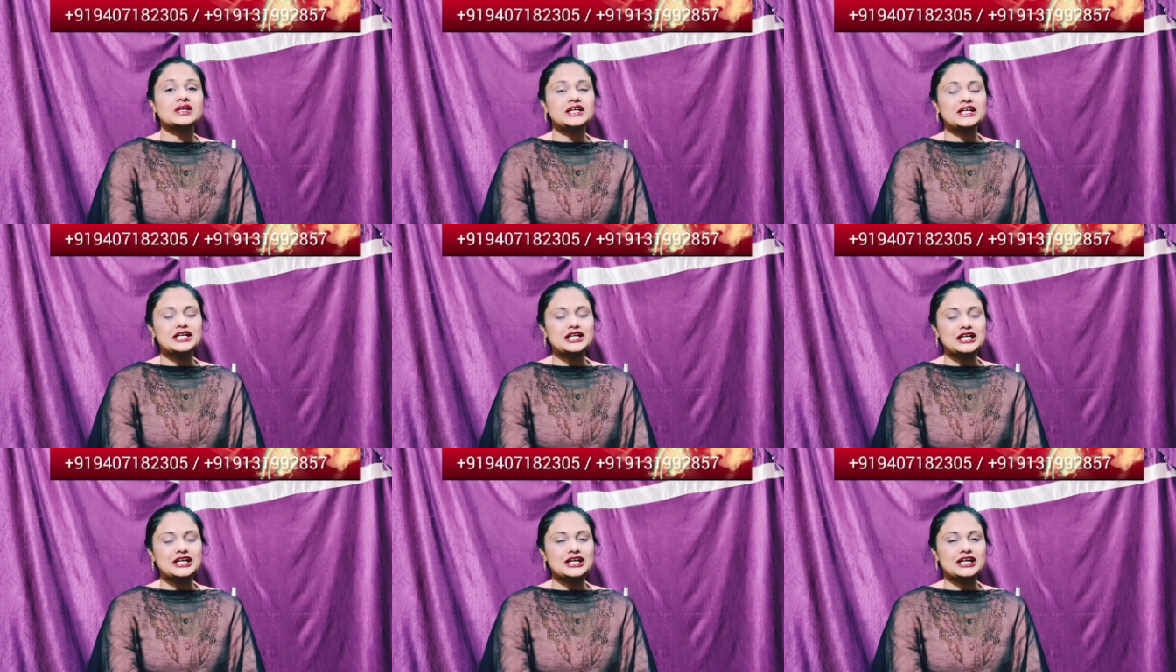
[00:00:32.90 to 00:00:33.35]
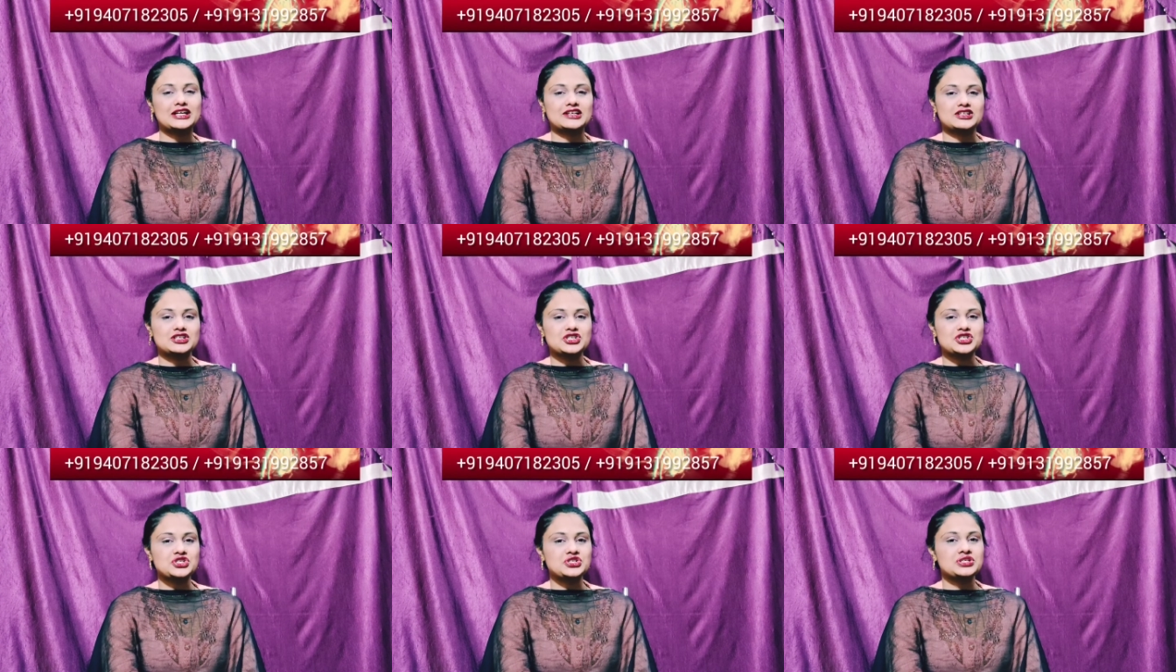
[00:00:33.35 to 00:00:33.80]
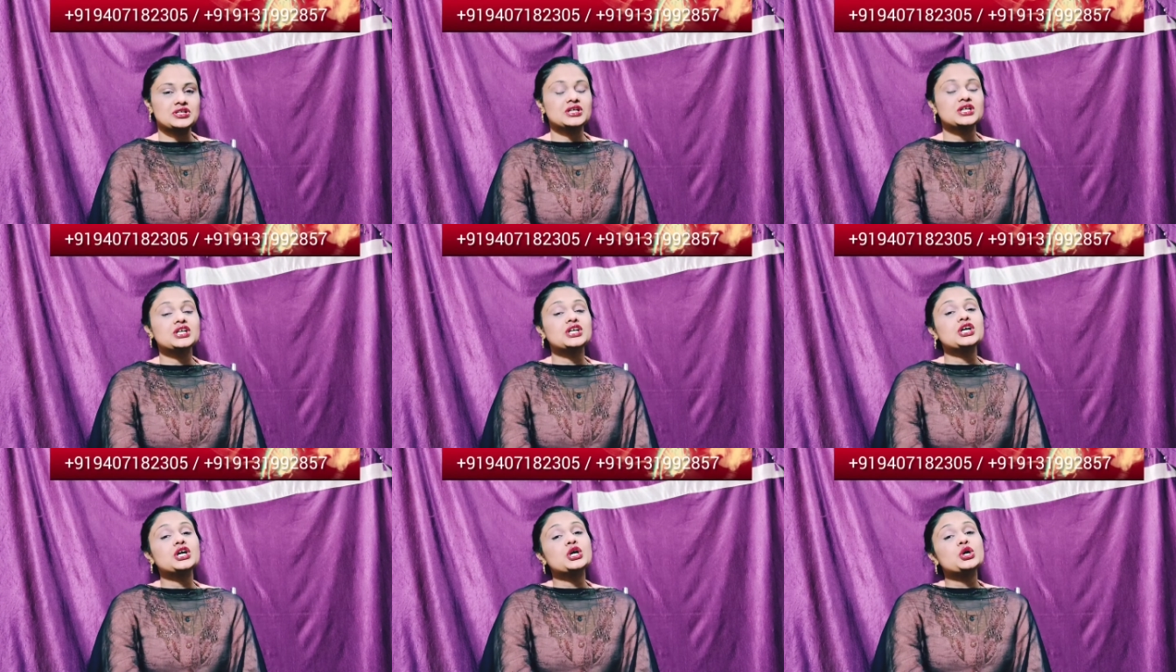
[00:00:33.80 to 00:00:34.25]
in English,
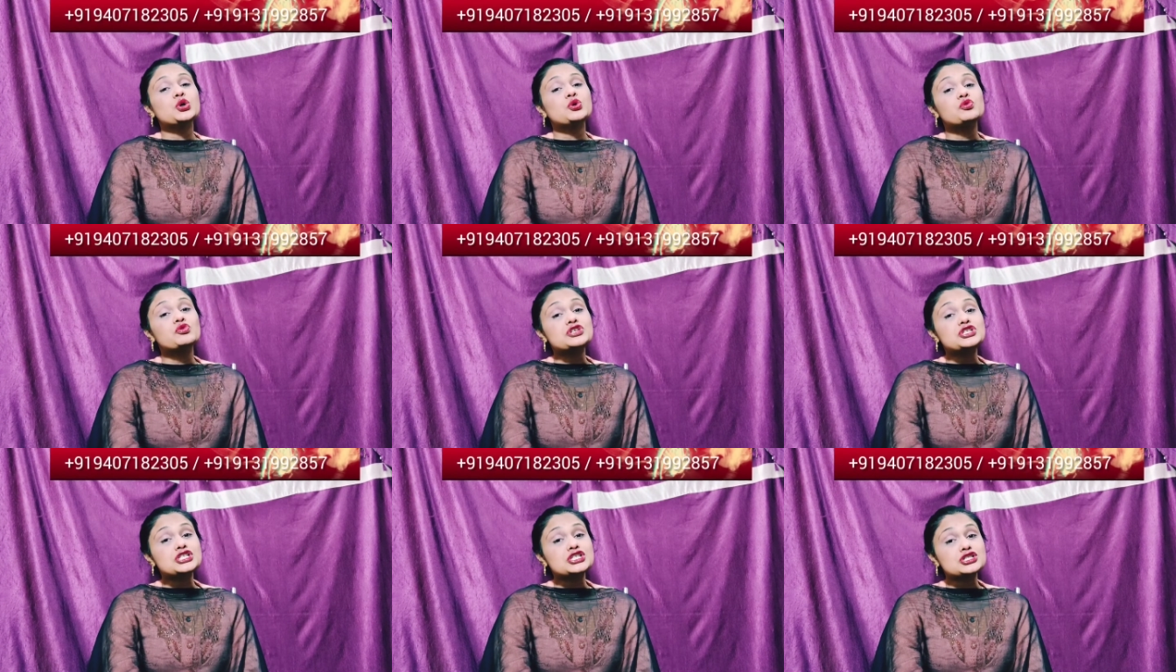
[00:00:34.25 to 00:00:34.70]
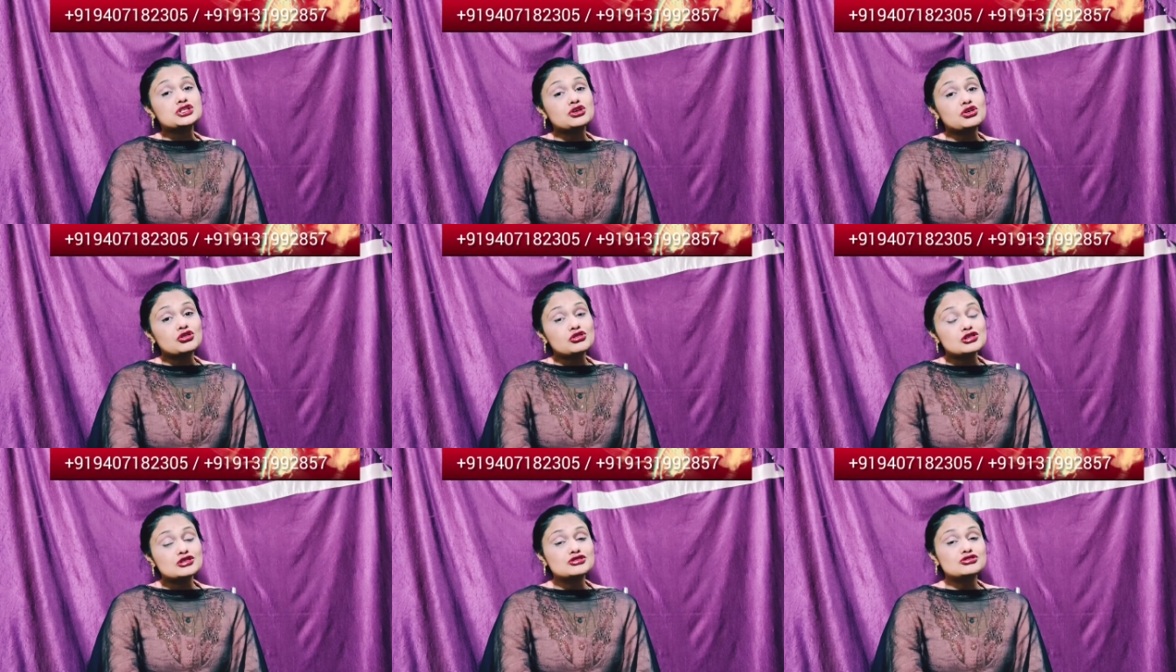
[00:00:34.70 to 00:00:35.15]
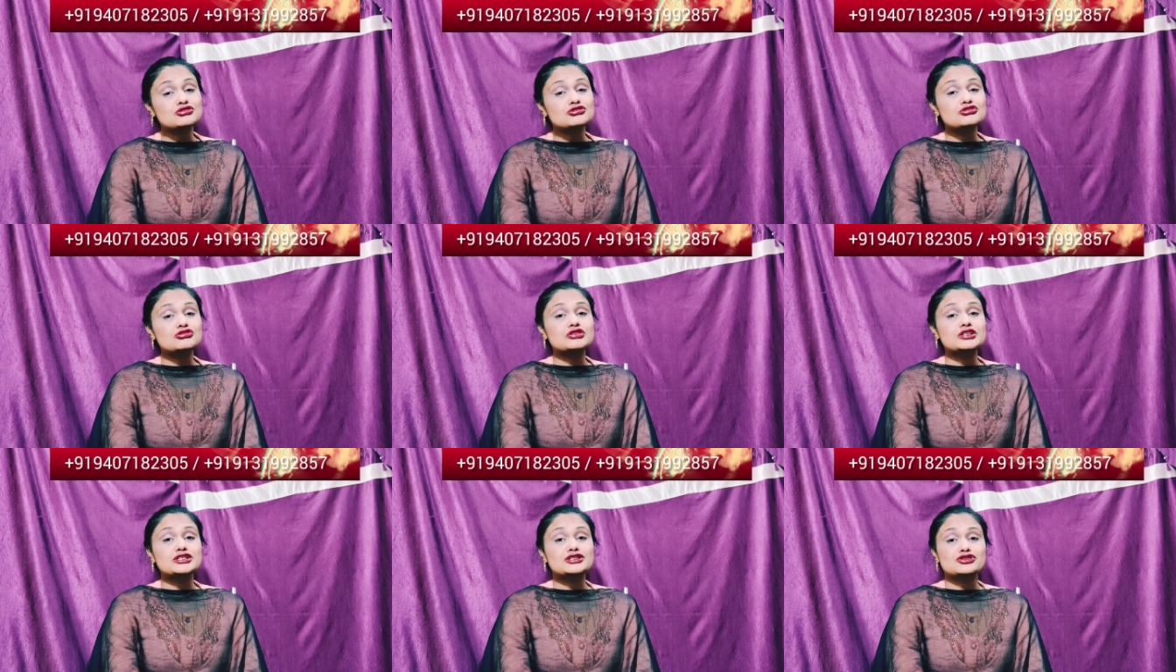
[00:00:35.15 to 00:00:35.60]
which is also
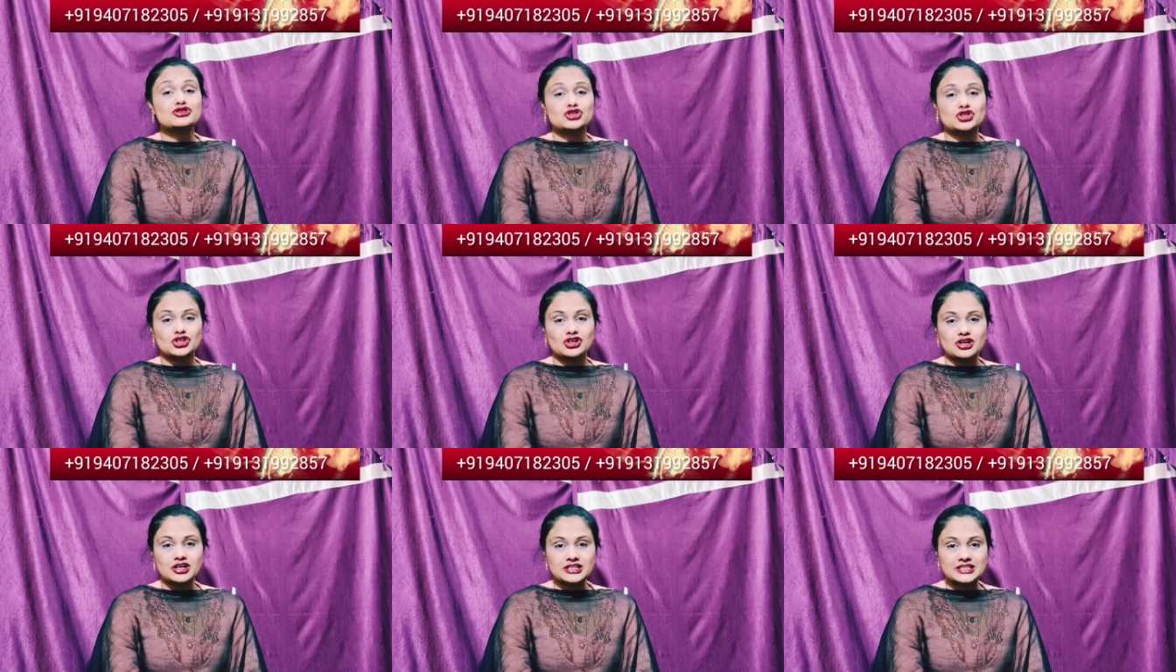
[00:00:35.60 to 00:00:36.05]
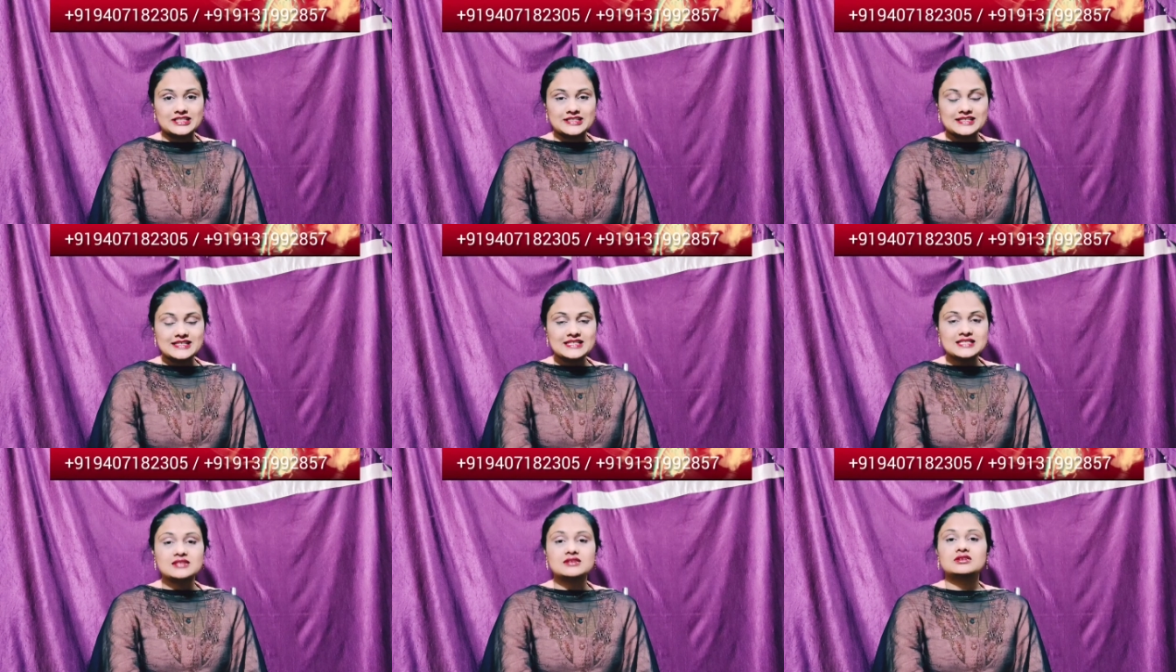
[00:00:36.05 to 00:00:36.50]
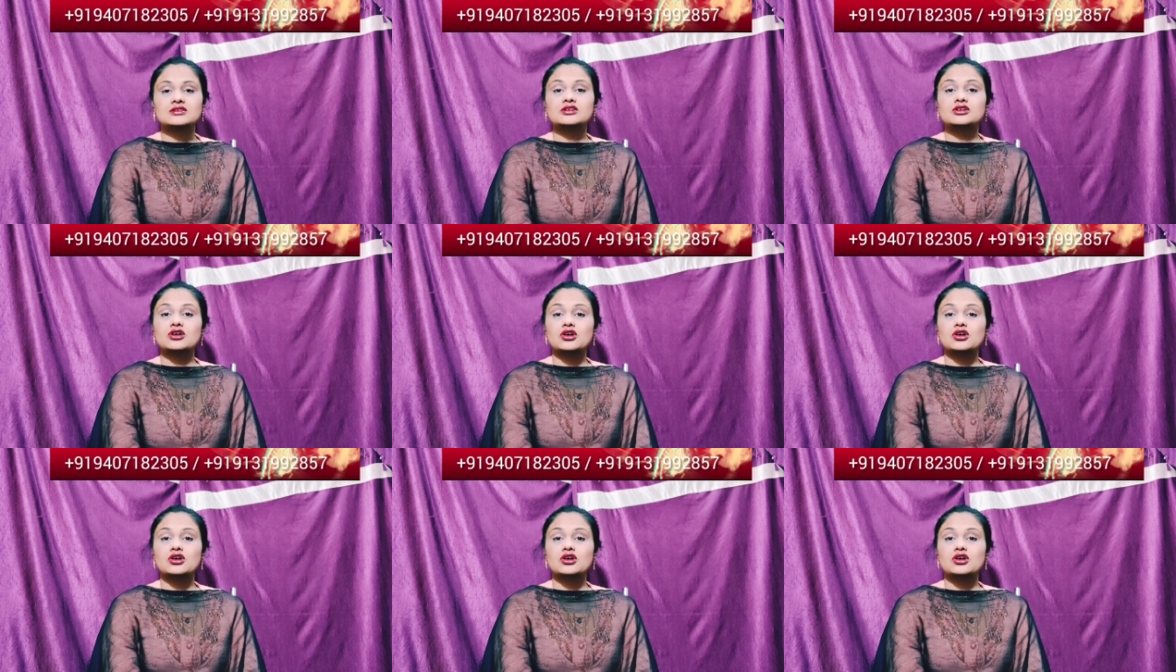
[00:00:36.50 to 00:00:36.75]
known as jaundice